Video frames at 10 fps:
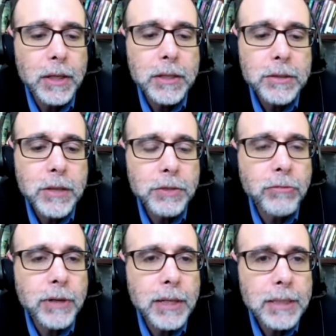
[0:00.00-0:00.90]
Such
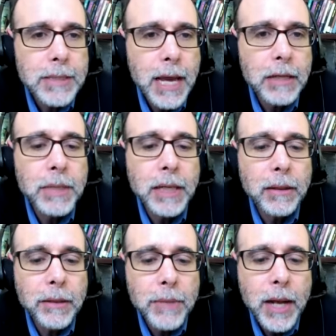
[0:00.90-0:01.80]
readings had to be
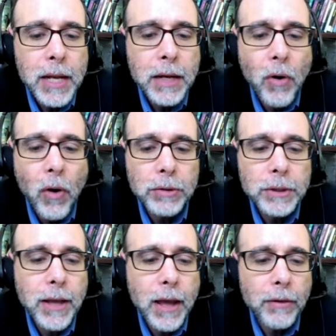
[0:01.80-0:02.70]
eliminated
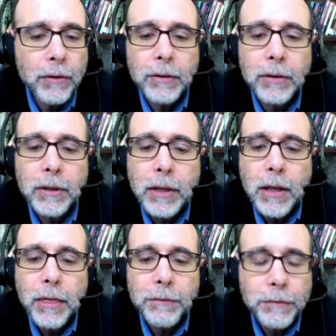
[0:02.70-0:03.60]
altogether.
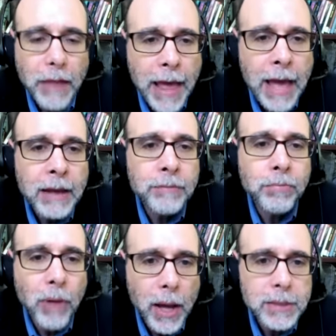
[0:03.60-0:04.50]
The flag of
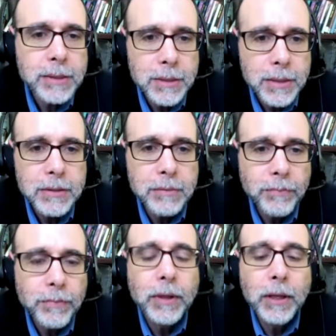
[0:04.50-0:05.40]

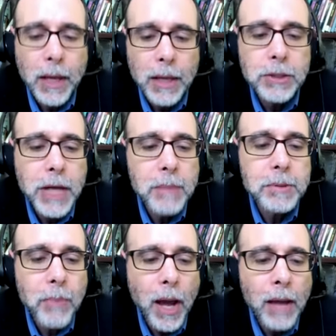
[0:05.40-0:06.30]
Protestantism, the King James
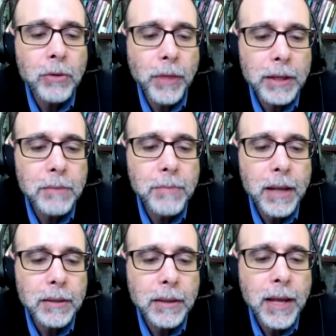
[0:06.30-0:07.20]
Bible, they
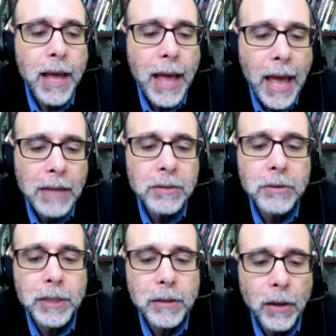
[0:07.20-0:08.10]
demanded, had
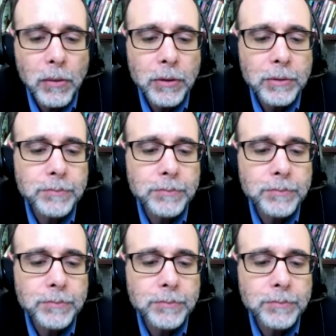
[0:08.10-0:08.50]
to be lowered.